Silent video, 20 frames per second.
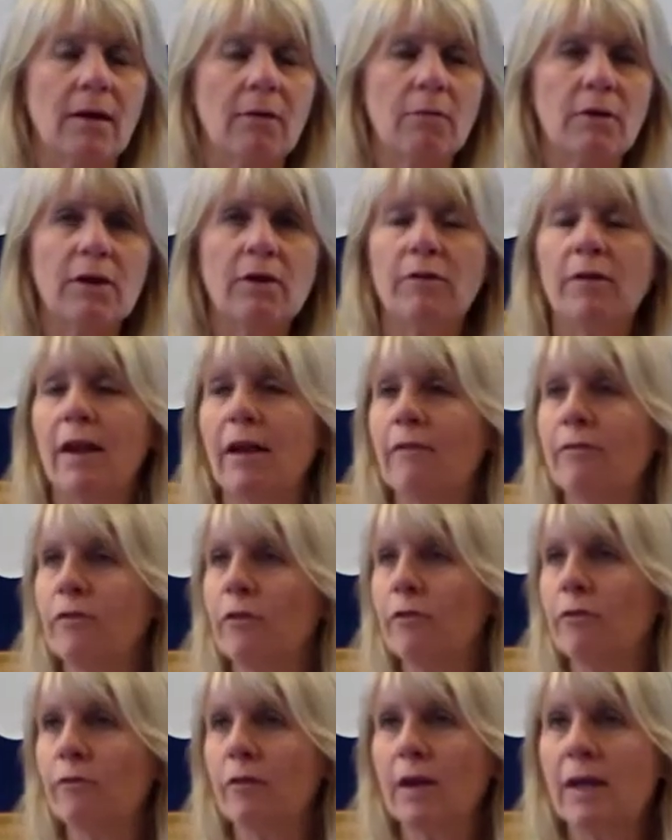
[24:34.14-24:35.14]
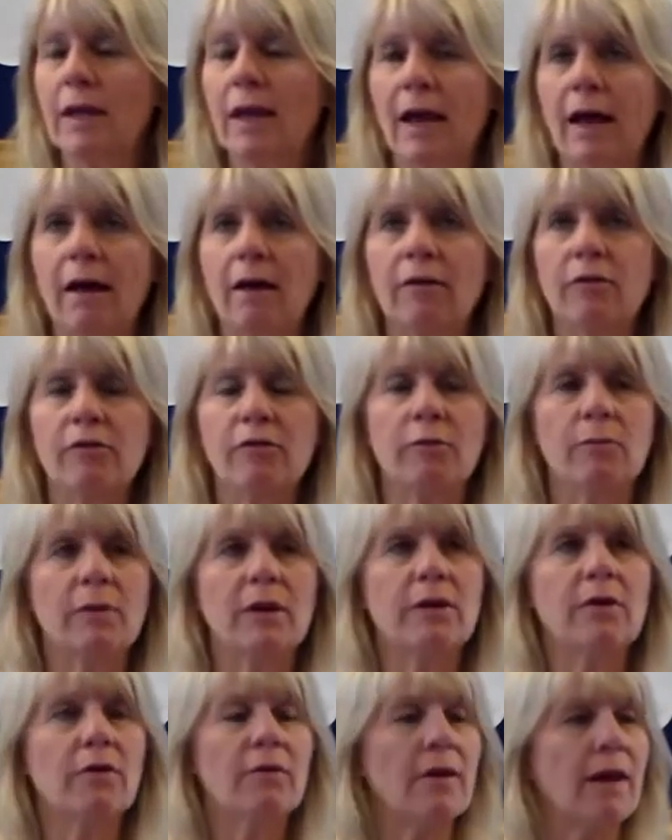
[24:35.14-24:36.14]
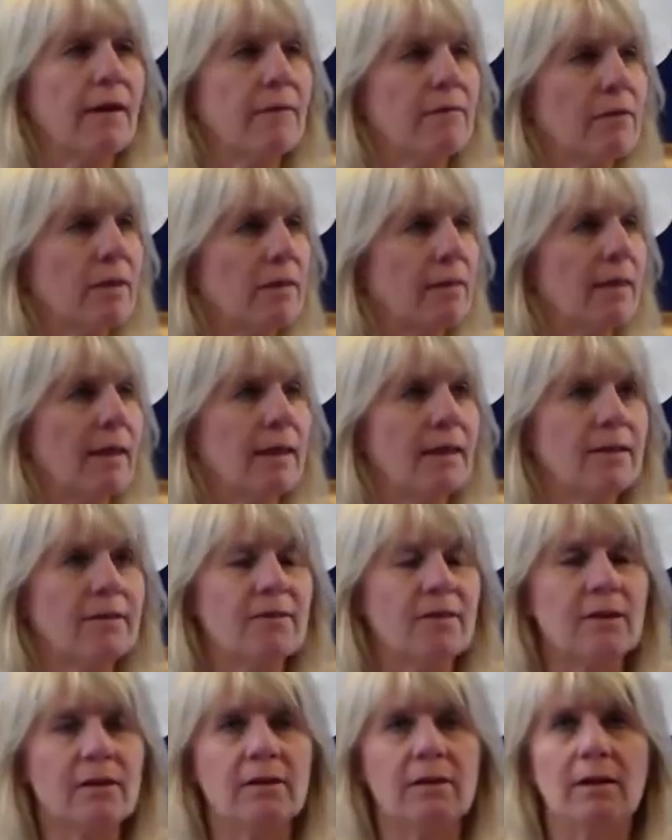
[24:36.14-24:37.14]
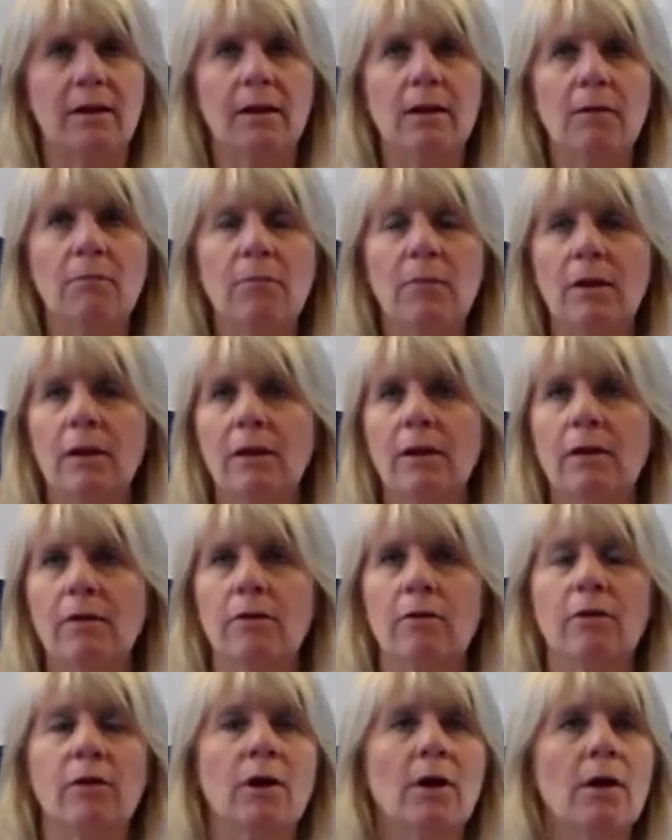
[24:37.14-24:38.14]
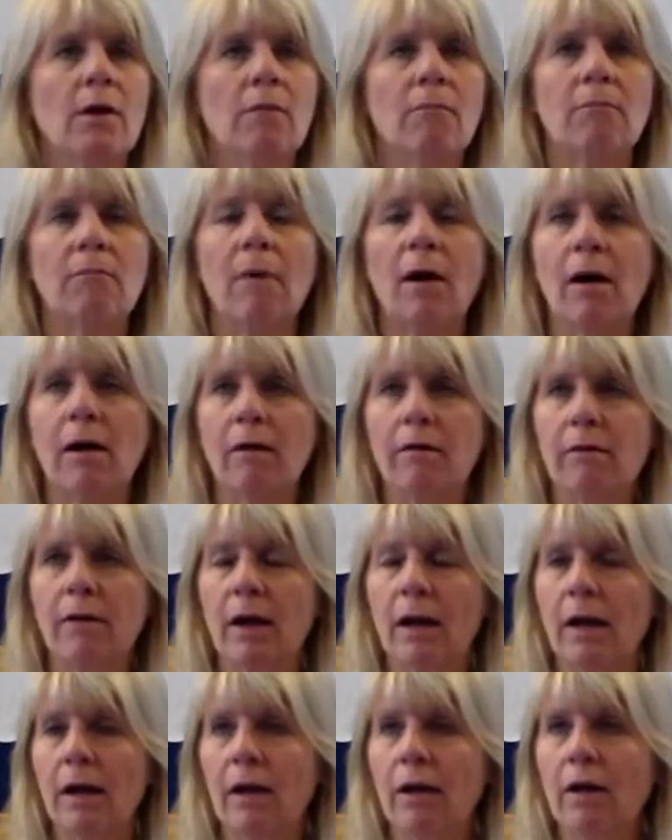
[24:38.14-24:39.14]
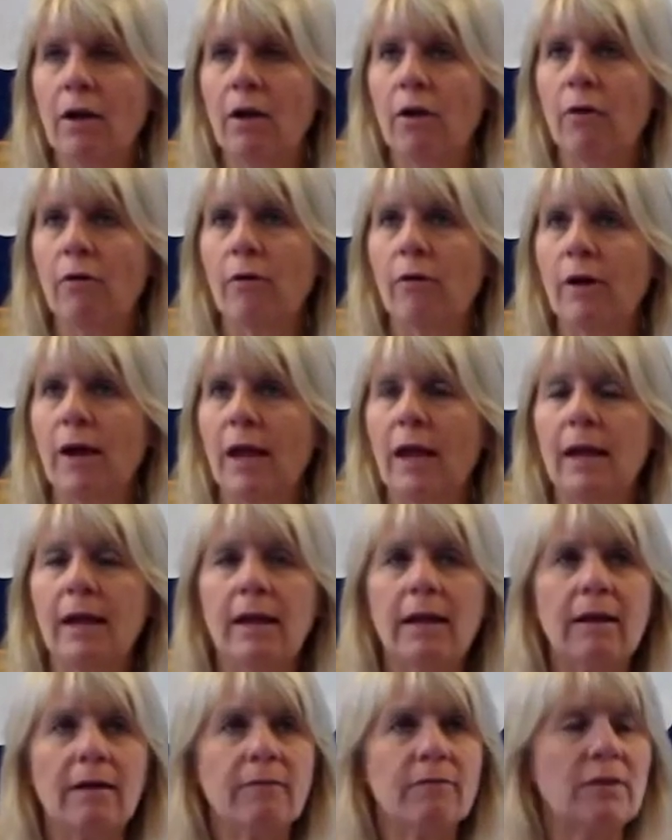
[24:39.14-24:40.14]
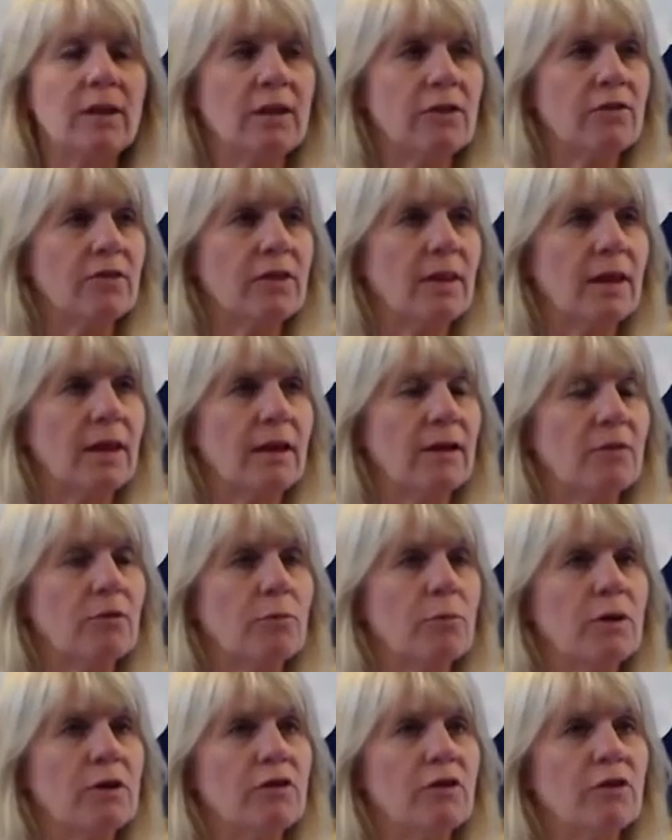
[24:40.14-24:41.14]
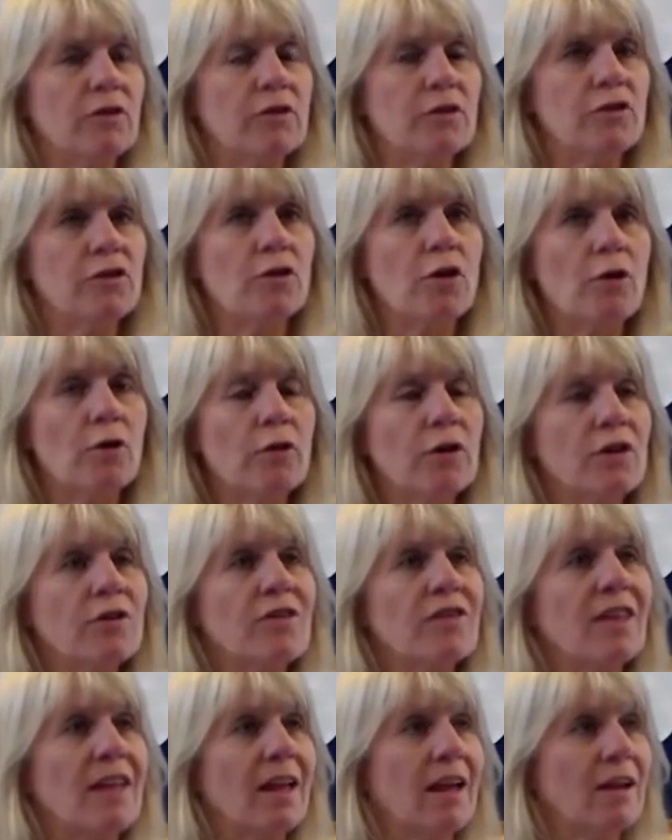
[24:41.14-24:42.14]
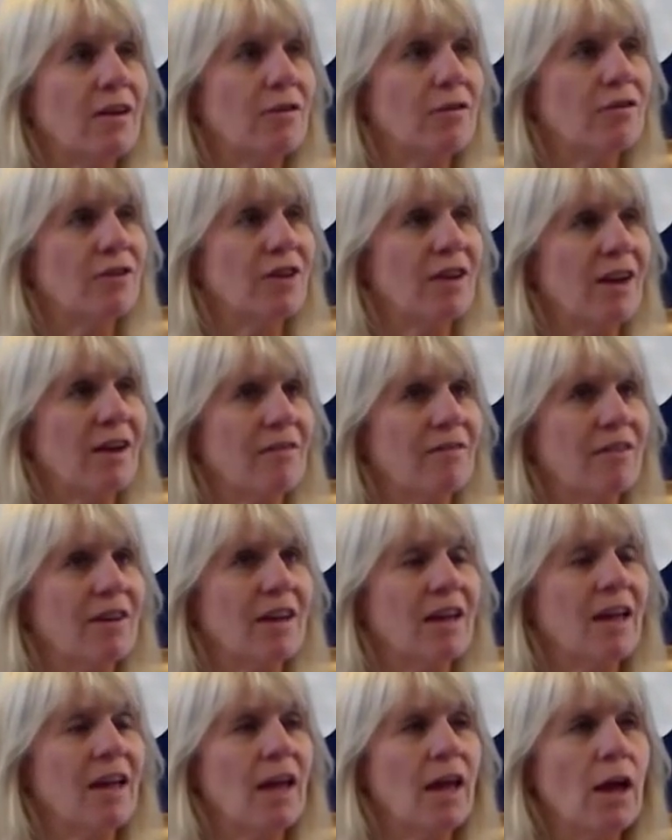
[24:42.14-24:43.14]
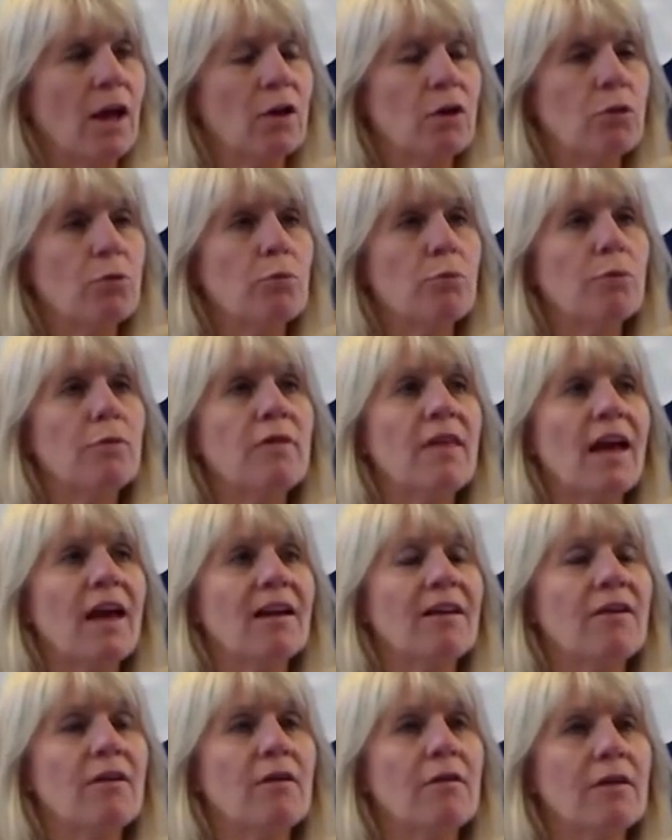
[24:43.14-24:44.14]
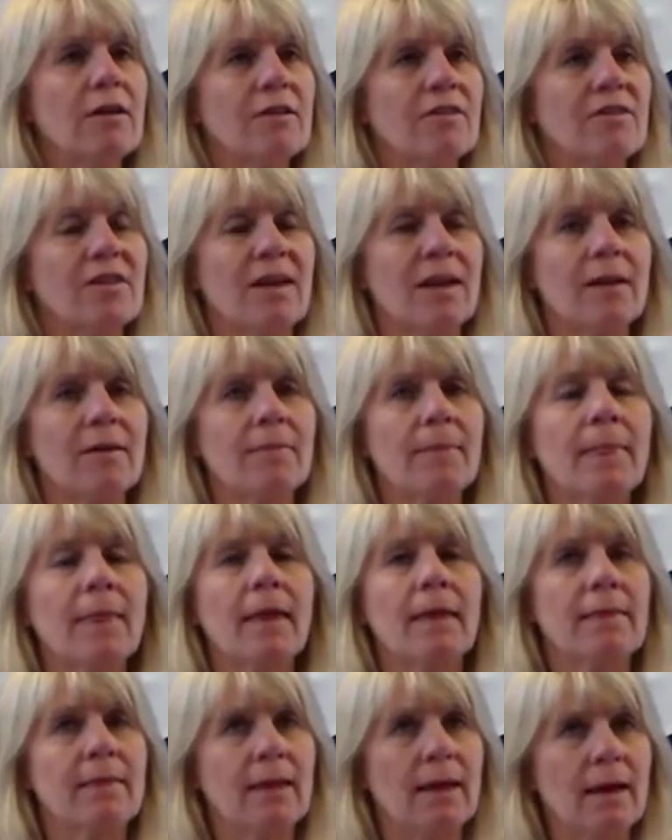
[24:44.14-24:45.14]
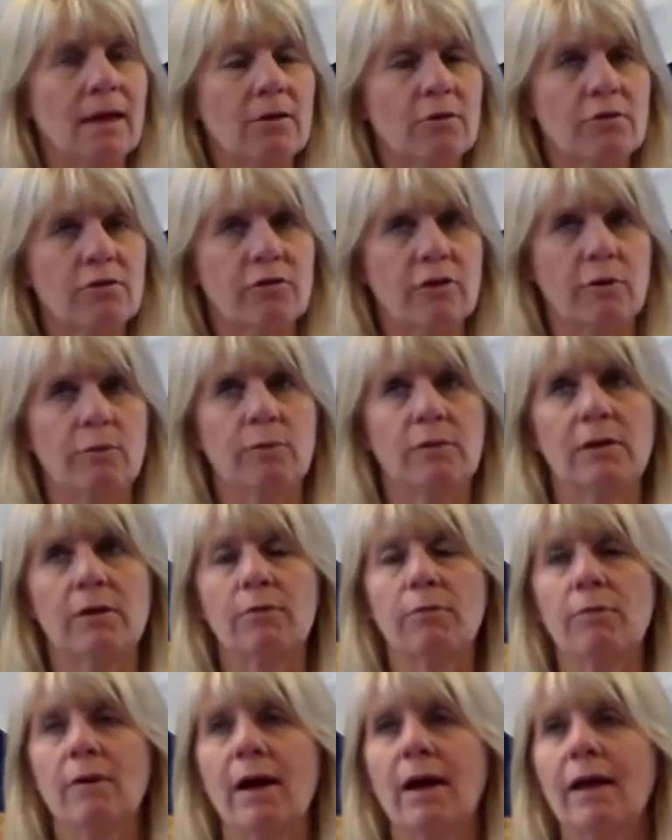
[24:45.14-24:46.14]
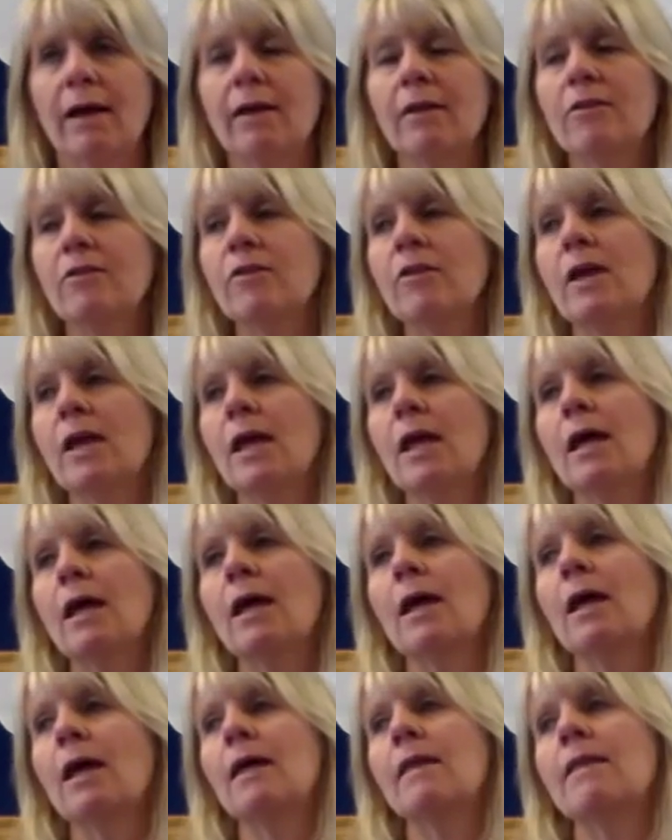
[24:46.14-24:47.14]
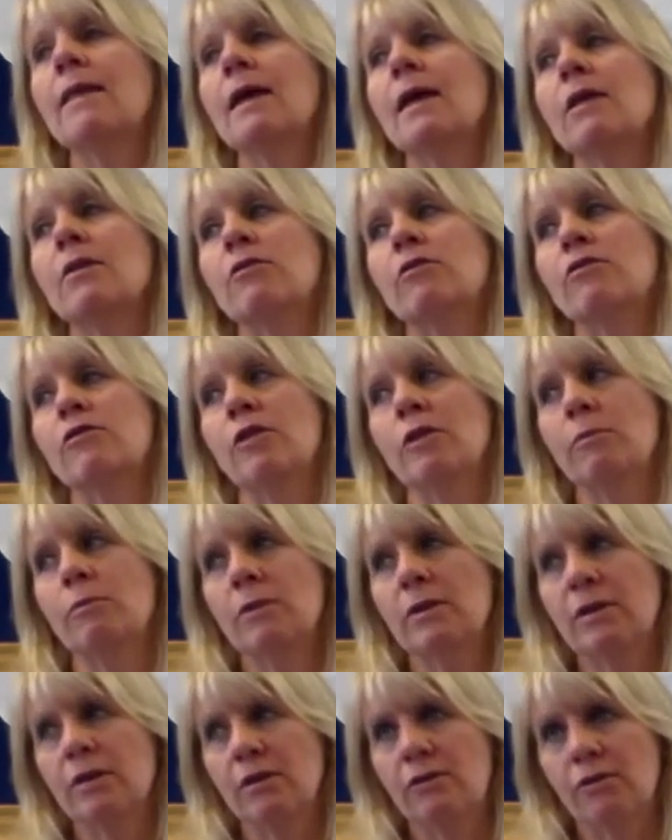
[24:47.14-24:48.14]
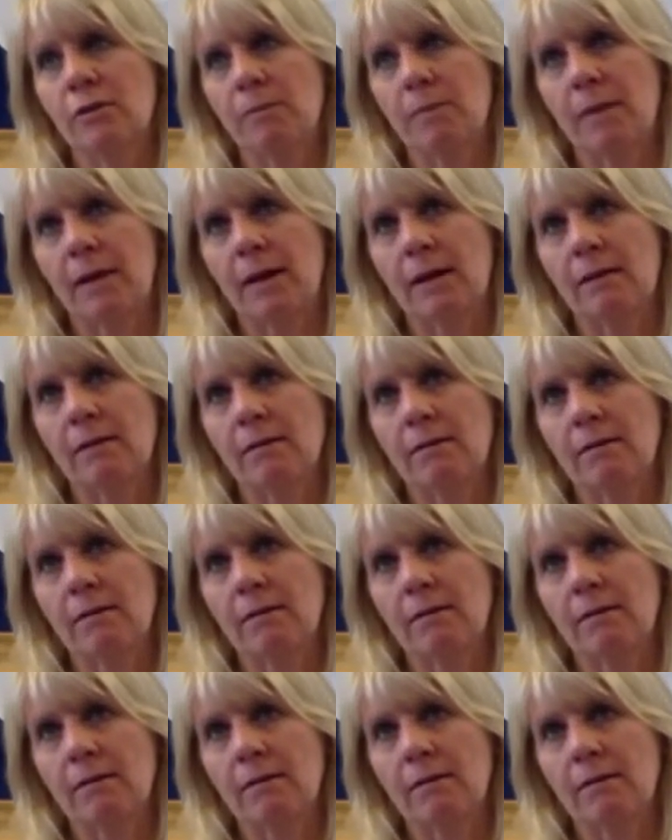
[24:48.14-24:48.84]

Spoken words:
And we don't have to freak out, and we don't have to think it's a demon or Mara or any of these things. We just notice the energy of it. And through that noticing, the energy will arise and the energy will dissipate,